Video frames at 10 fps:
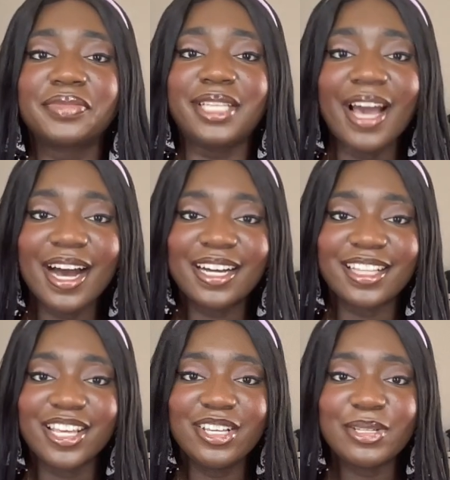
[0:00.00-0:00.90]
yeah,
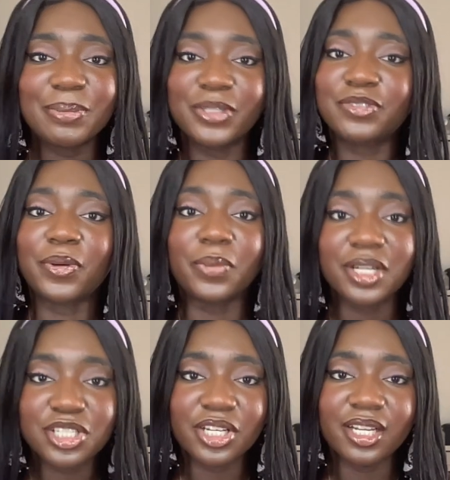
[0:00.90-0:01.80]
thank you so much for
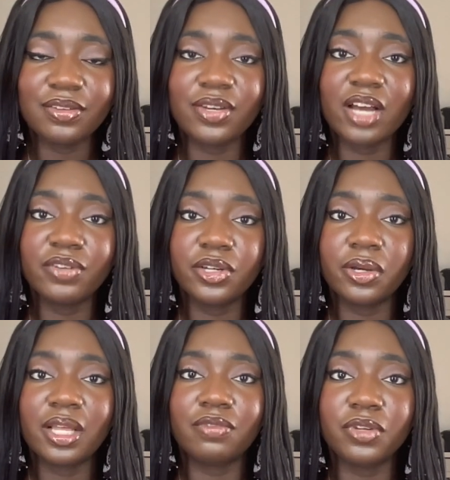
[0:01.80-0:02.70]
watching. If you have any
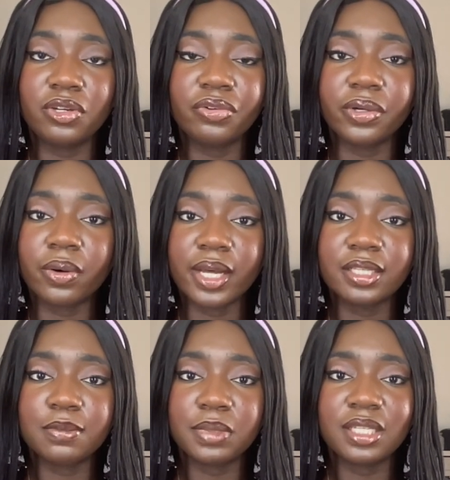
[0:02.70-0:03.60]
other video
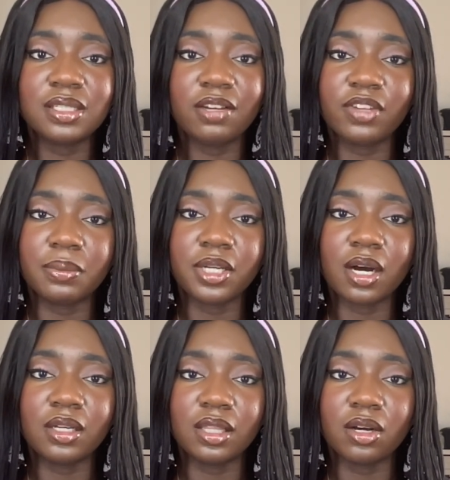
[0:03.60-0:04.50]
requests, please leave them
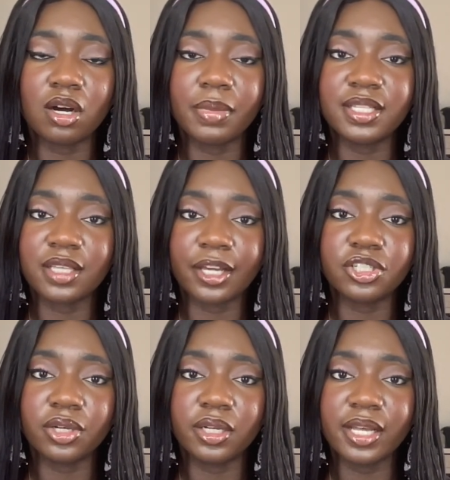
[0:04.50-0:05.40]
down in the comment
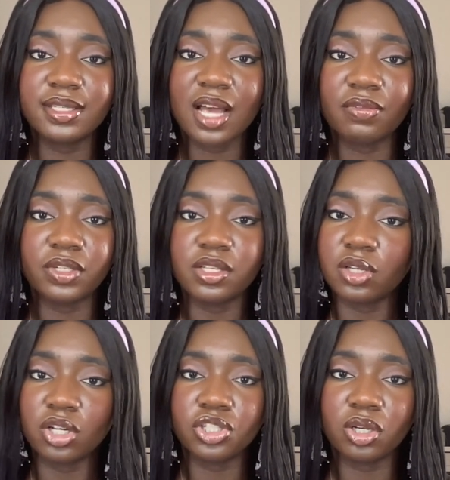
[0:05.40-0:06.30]
section. Let's have a
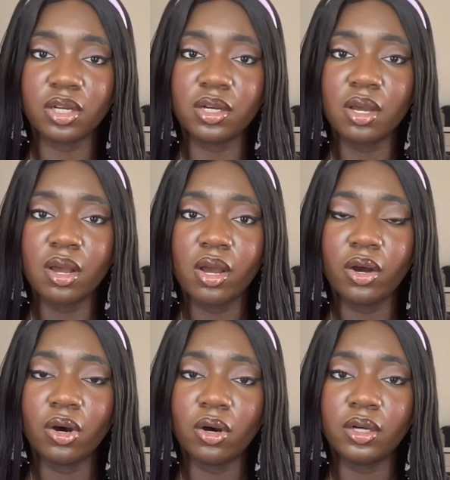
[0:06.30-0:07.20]
discussion
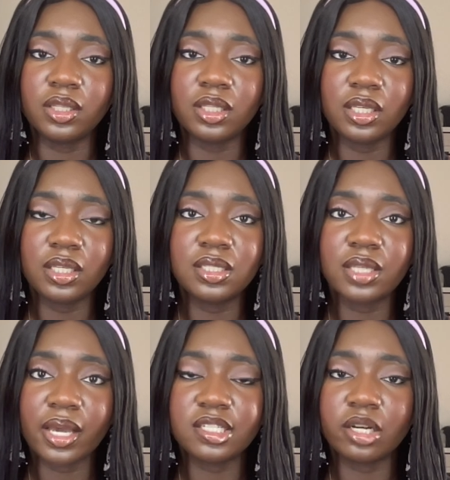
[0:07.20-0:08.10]
on these
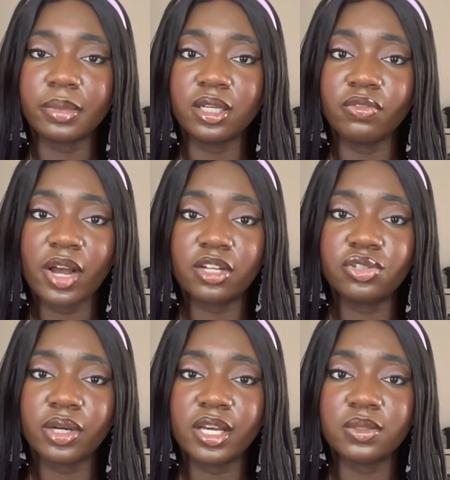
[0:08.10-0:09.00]
textile
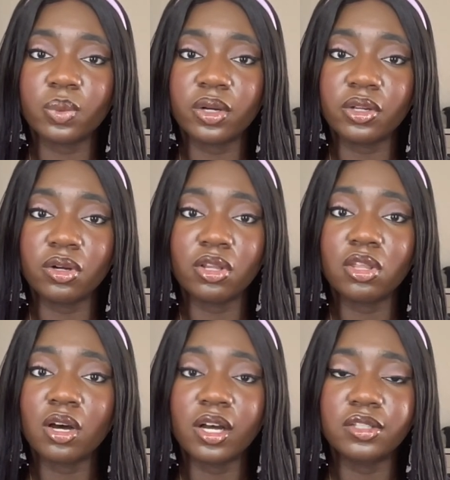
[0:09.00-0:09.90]
manufacturers. What are your
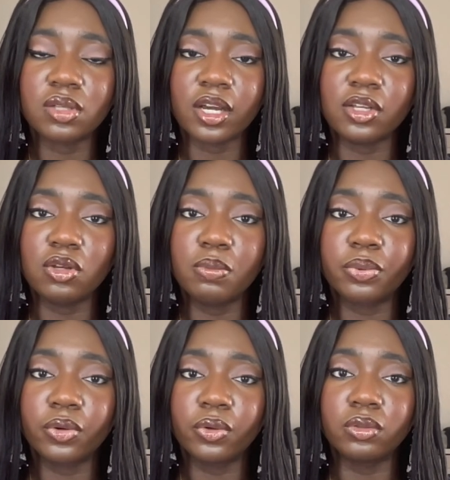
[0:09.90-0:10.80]
thoughts? Are you
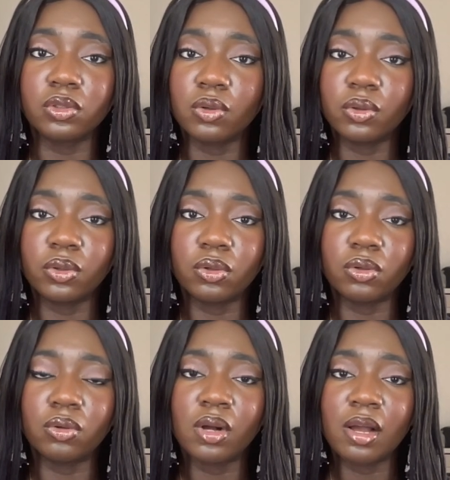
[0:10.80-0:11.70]
pro
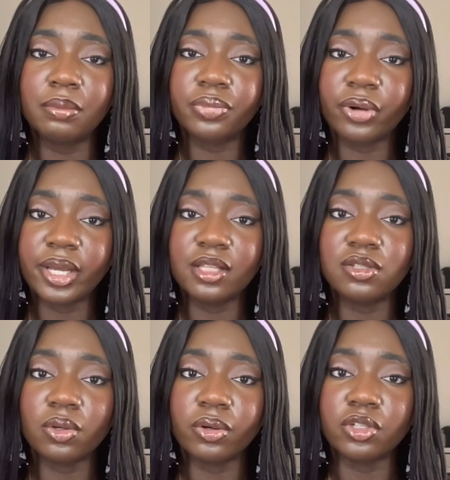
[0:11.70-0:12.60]
local
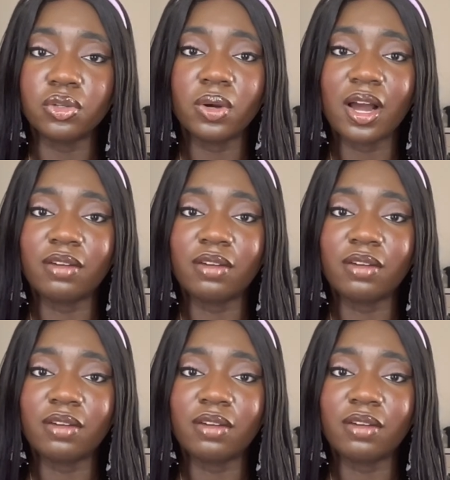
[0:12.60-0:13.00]
prints, or do you